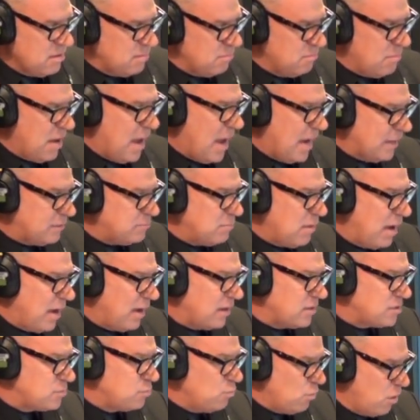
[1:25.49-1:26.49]
Mad
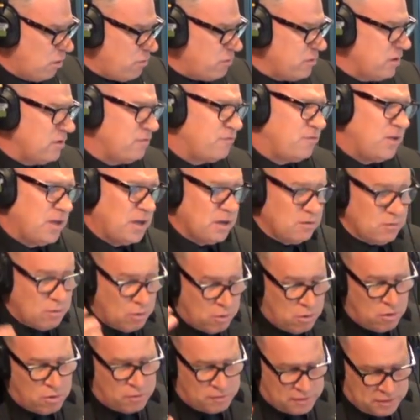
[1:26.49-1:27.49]
Max warrior figure,
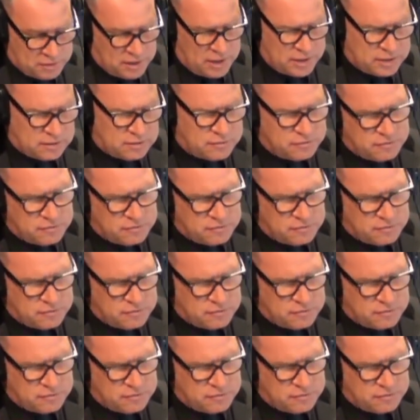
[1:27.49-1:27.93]
or like the